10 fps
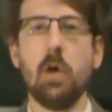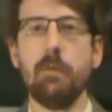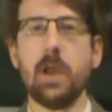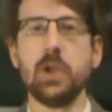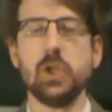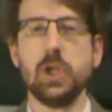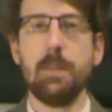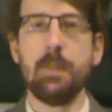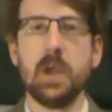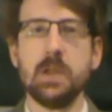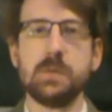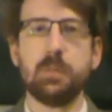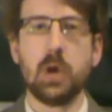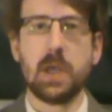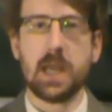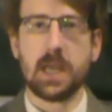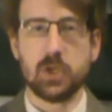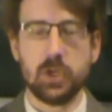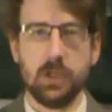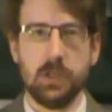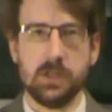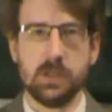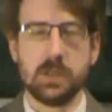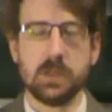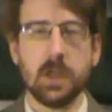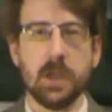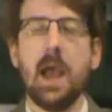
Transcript: of Champions predictions.